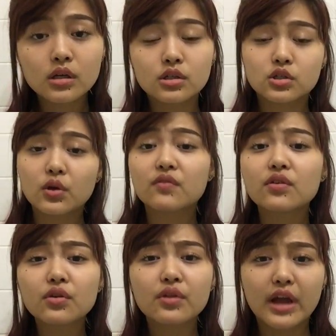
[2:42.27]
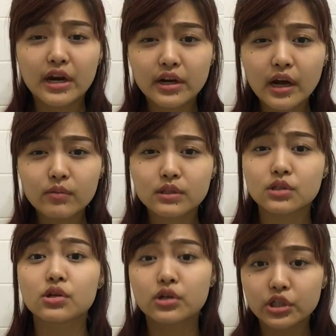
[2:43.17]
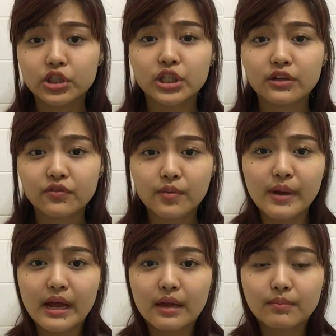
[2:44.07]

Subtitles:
So even though the hair dye was nourishing for my